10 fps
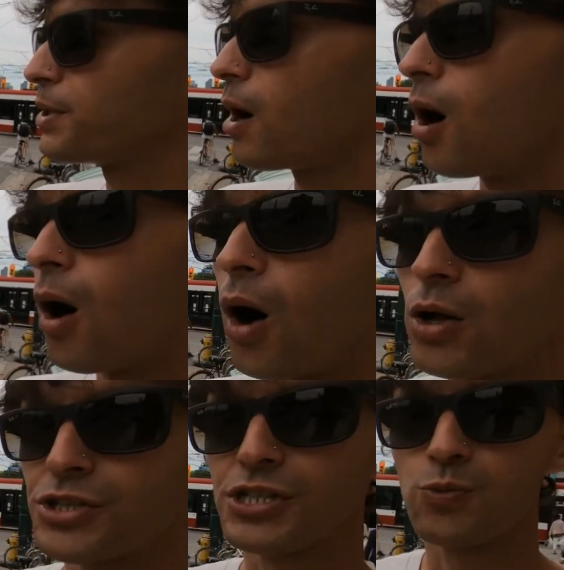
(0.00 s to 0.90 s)
be
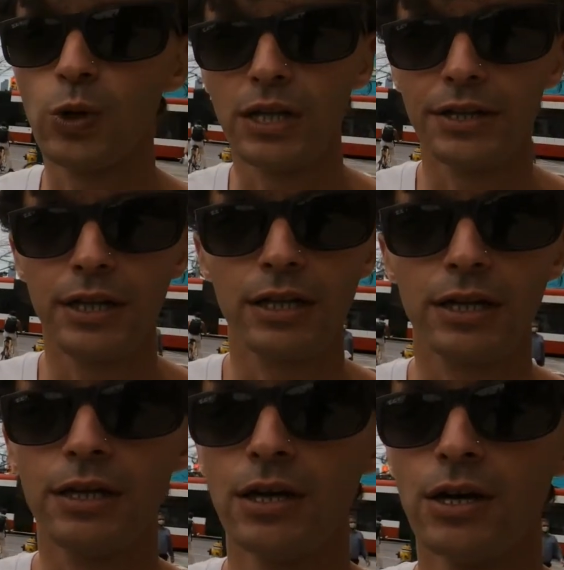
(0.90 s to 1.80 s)
all just
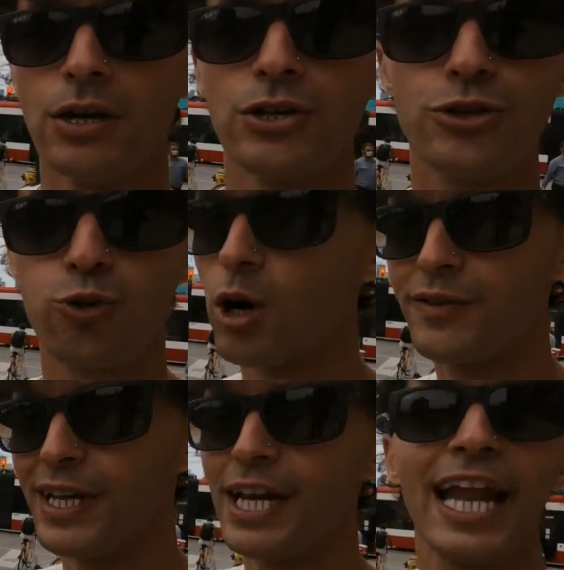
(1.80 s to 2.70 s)
willy-nilly
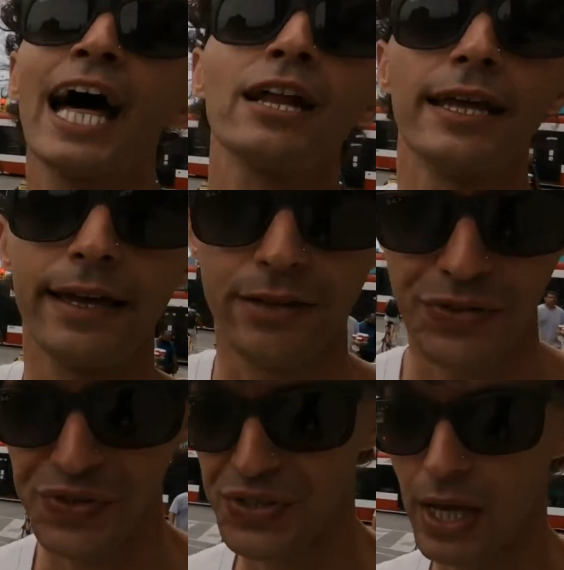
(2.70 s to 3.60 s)
swerving in and out of
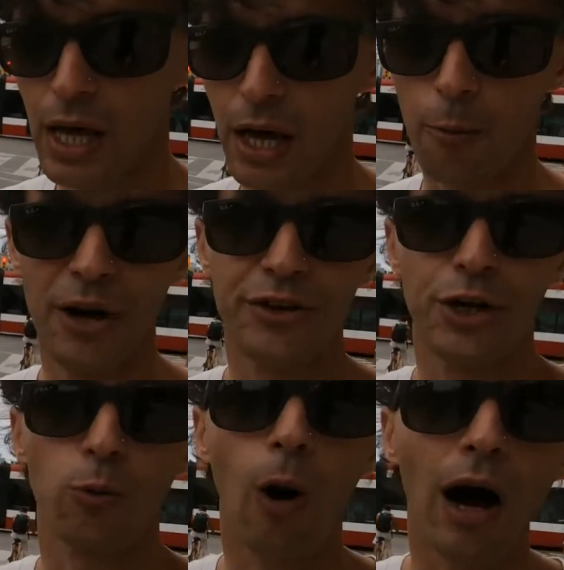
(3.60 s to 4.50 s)
lanes. Whether
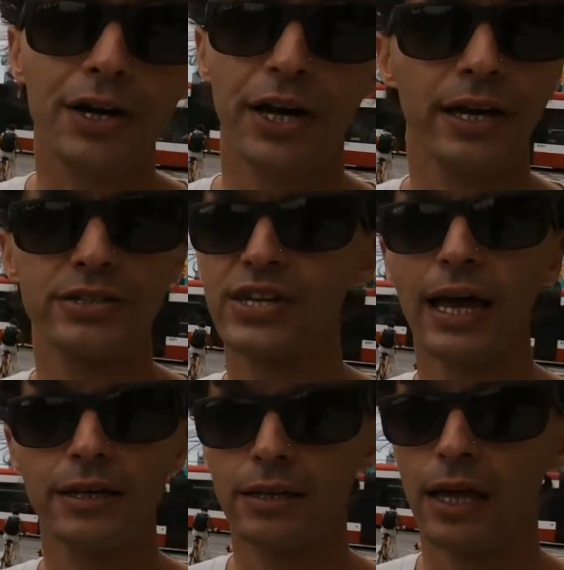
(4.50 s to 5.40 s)
you're walking,
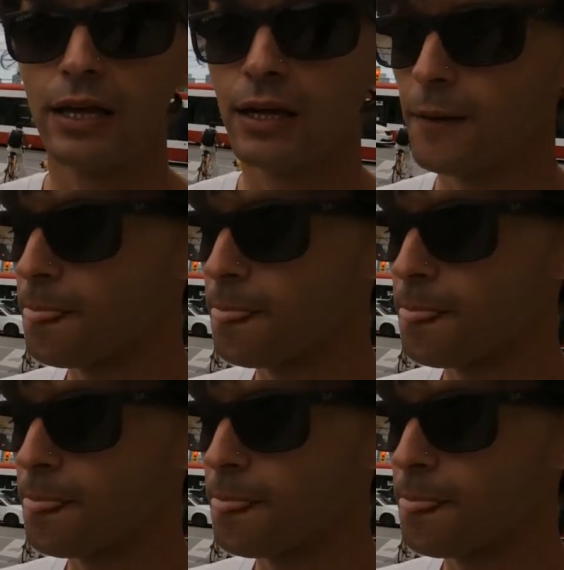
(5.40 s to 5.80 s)
cycling,